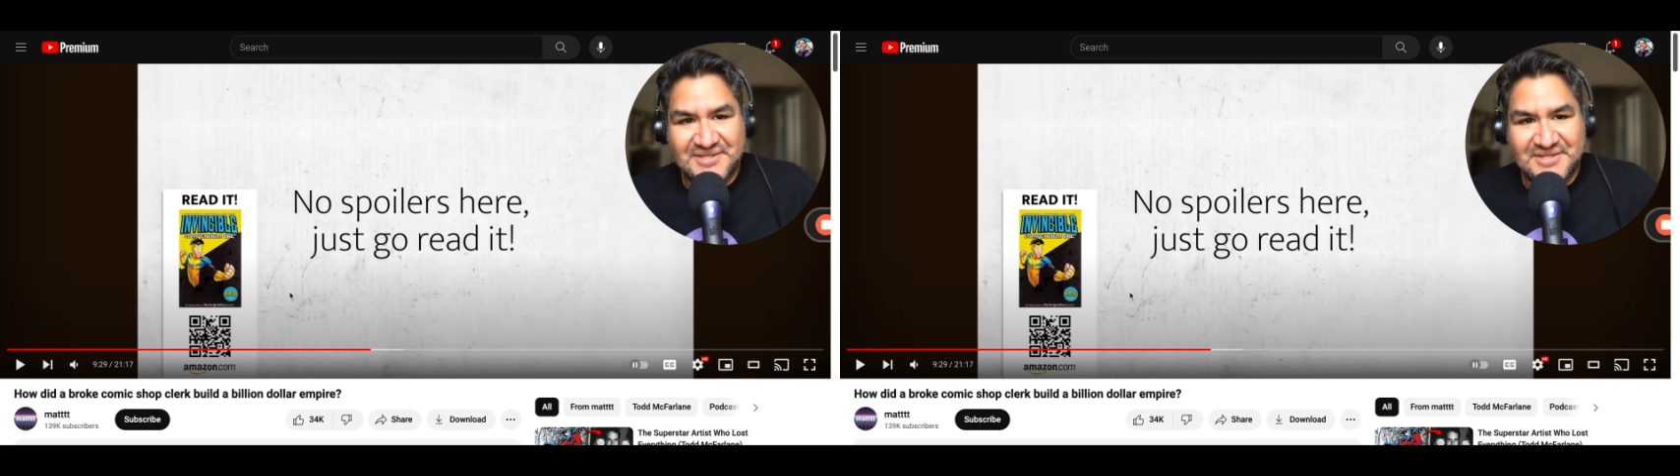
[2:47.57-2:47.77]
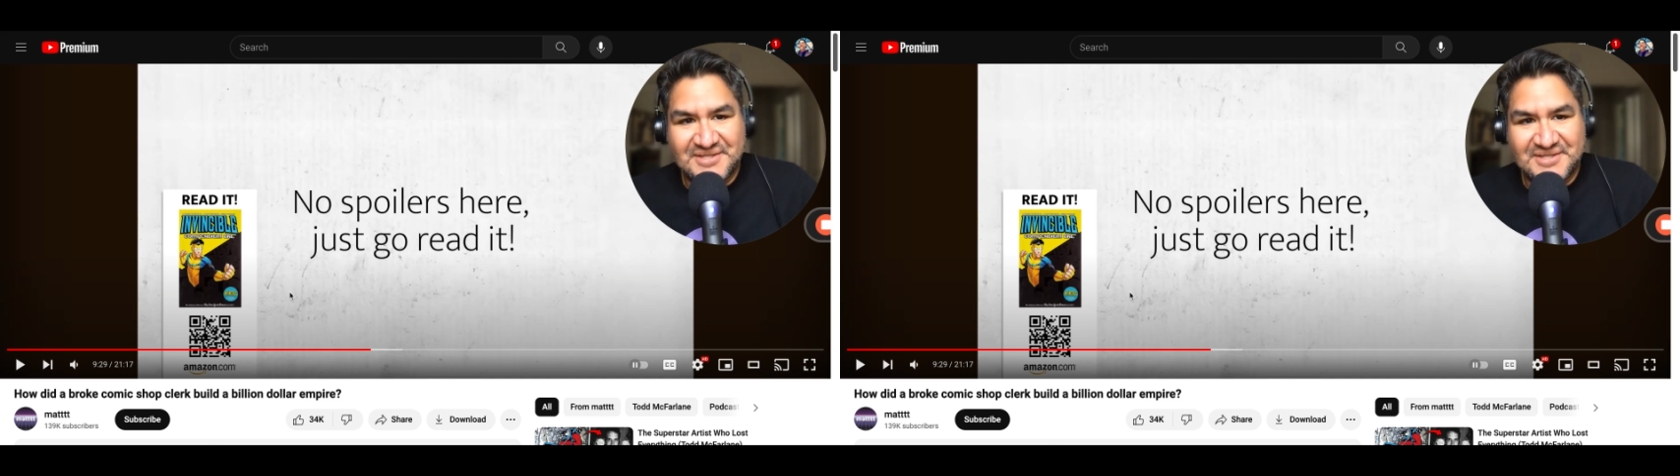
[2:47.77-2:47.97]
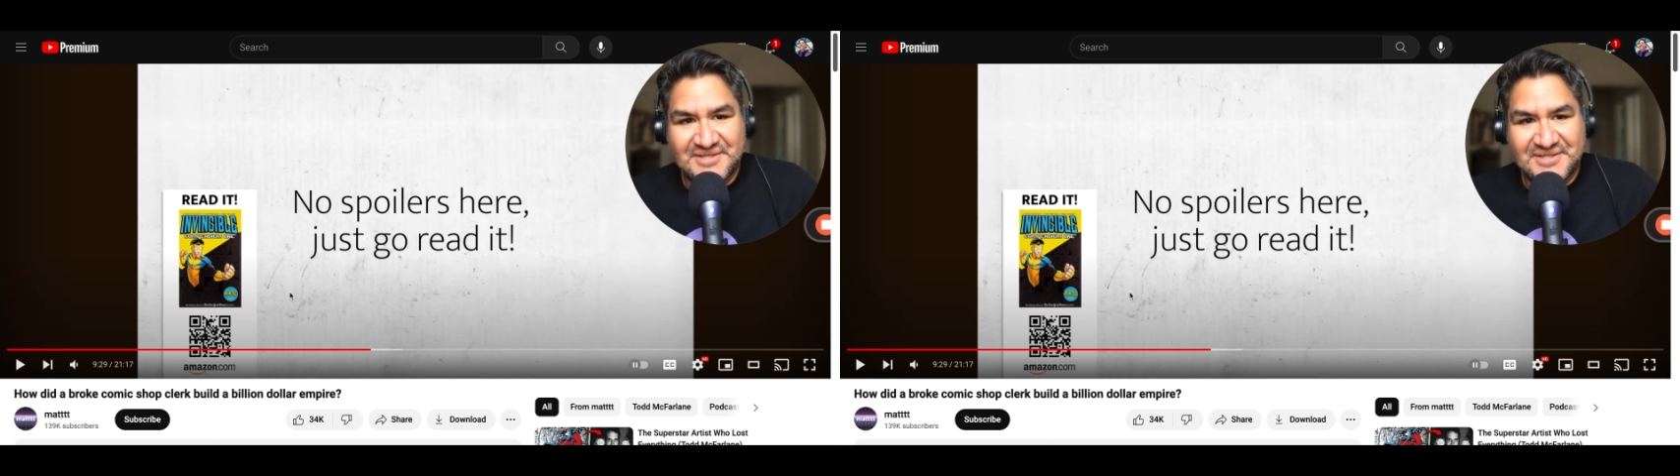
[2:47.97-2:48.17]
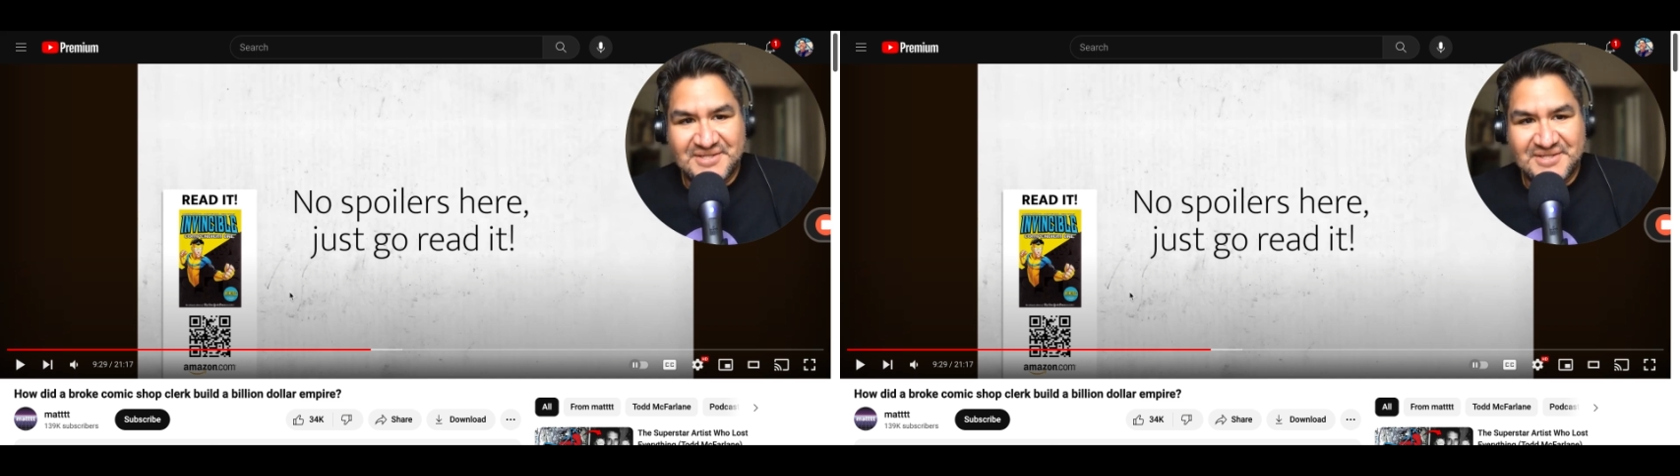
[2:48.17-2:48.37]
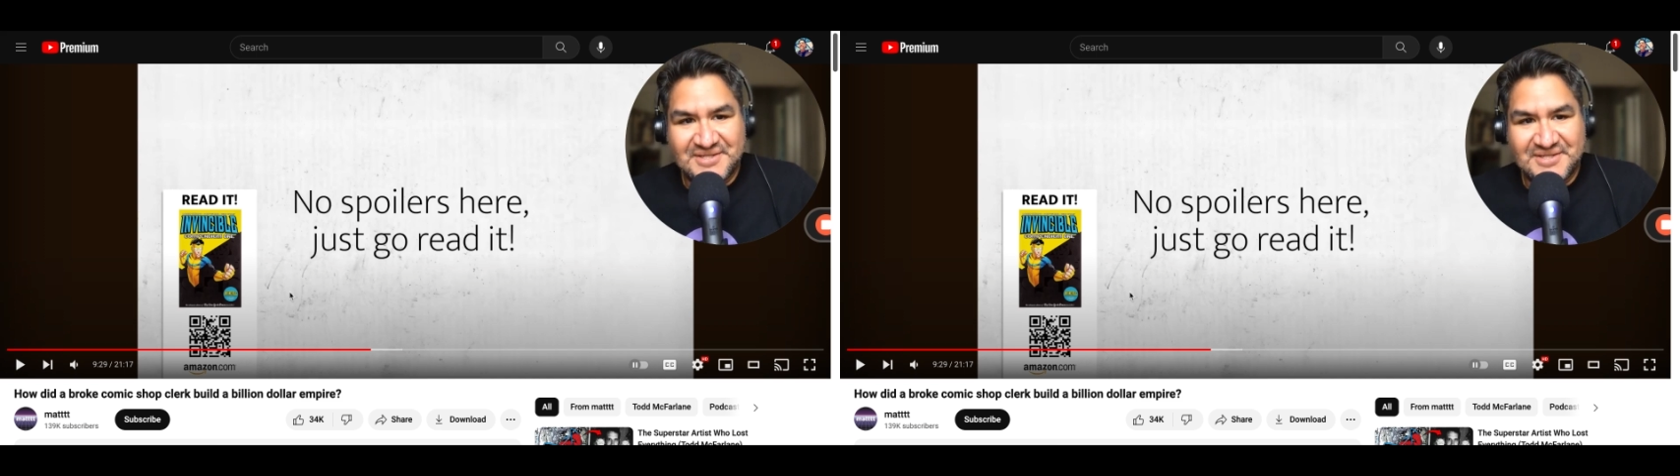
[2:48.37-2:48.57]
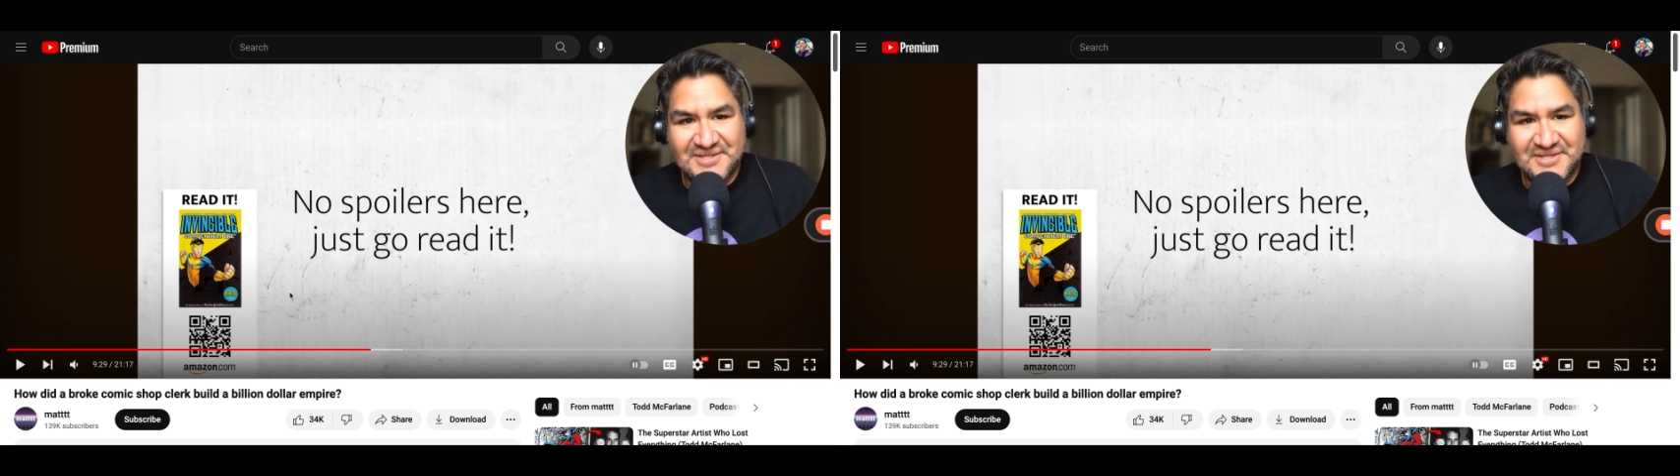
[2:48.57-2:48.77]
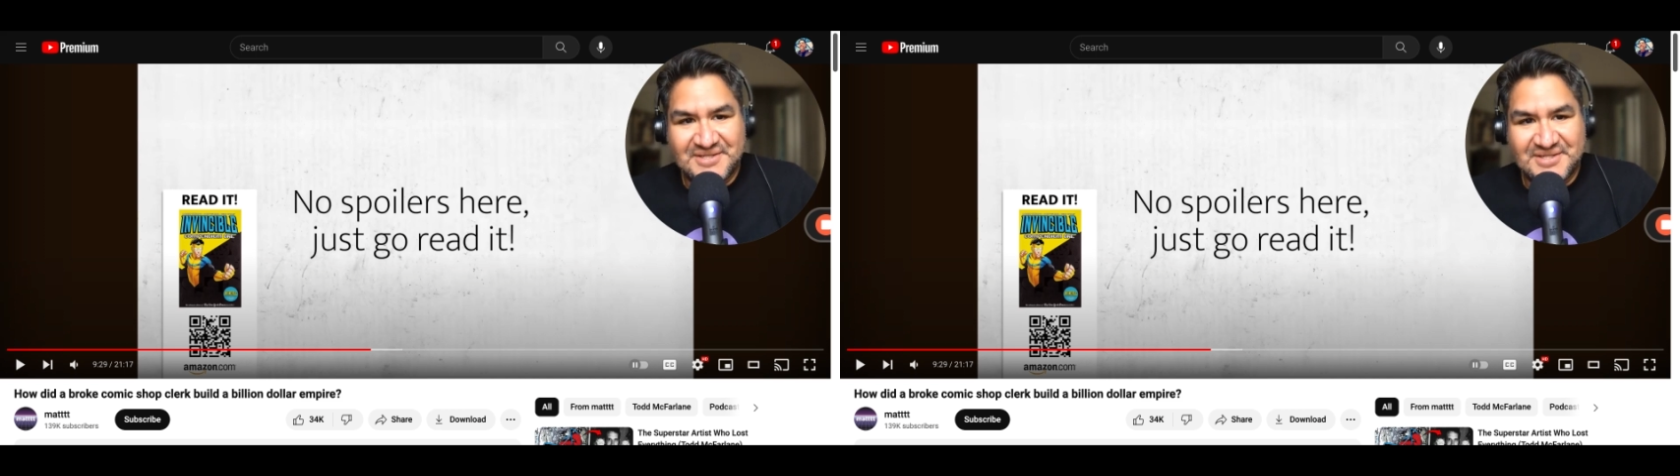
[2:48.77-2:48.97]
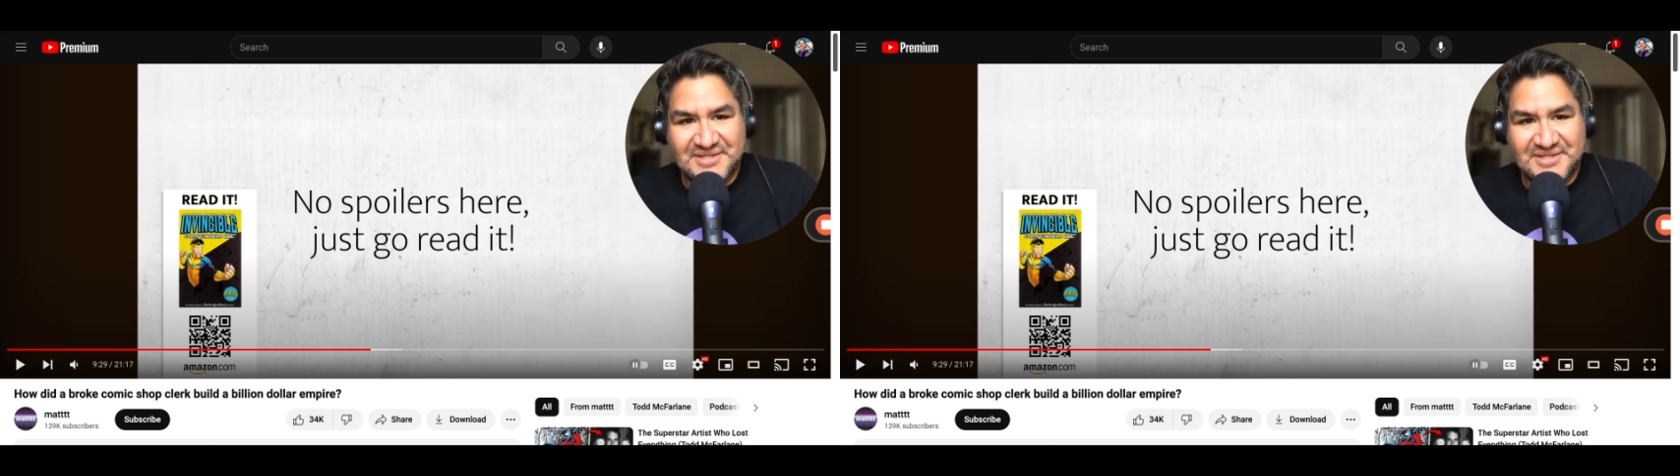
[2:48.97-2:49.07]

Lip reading: affiliate links are in the